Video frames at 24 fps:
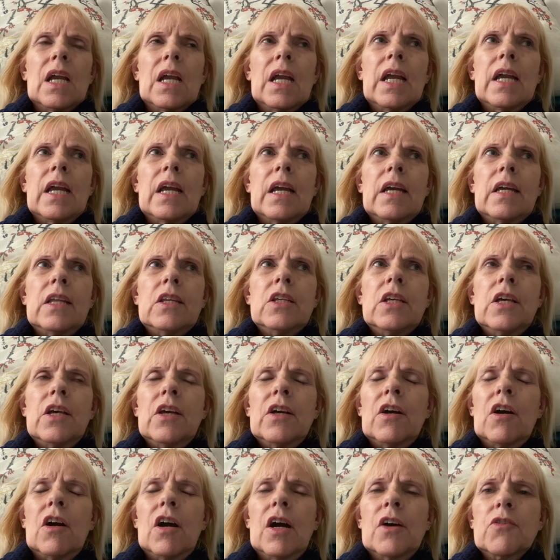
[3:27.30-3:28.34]
and
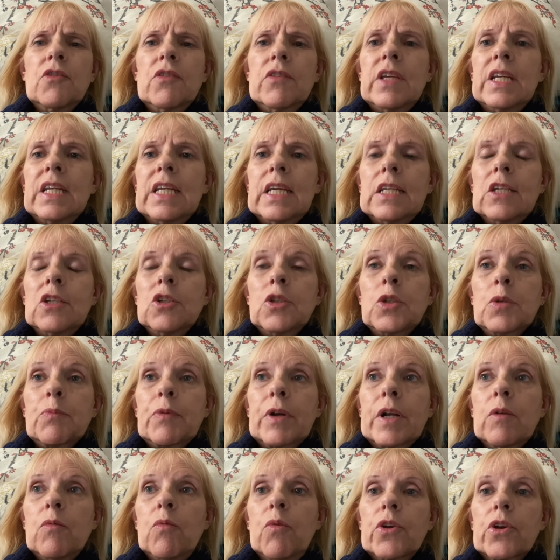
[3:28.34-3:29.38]
other than getting
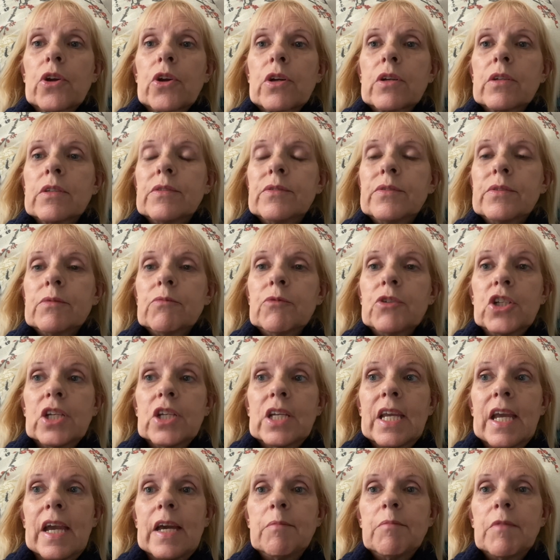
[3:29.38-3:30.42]
spring water, which
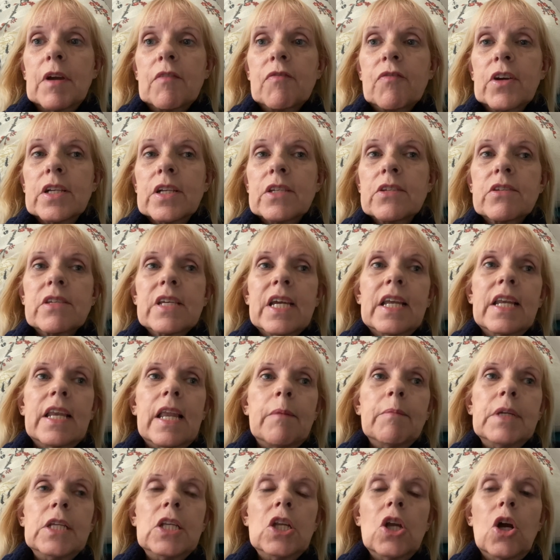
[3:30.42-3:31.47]
again, my friend said,
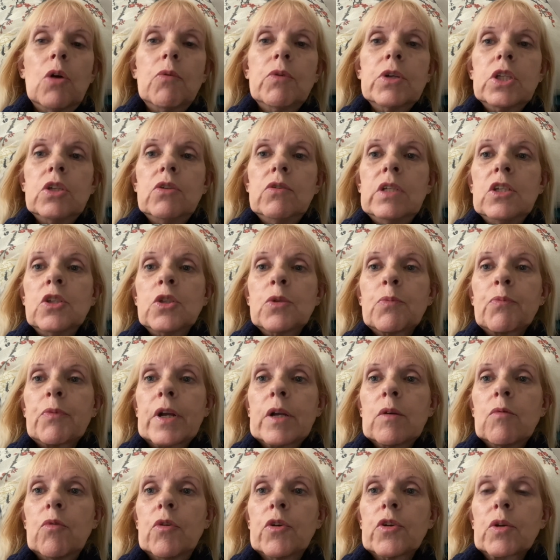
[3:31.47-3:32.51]
let me know when you need
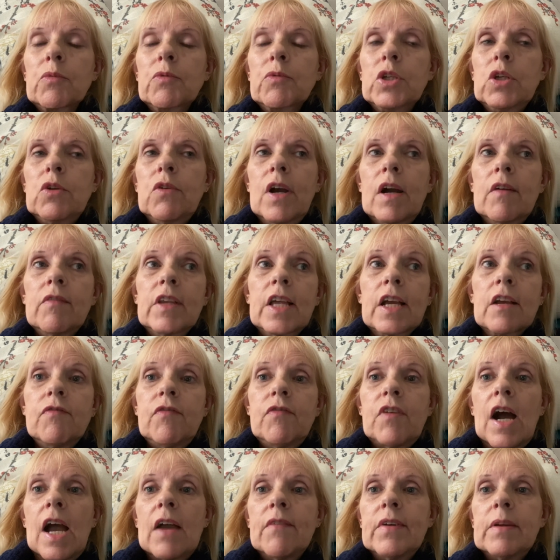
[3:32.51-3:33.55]
spring water, when you have like
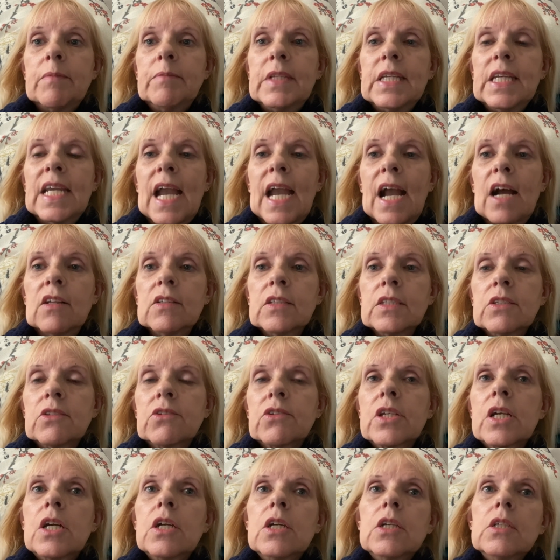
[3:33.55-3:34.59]
five empty gallons,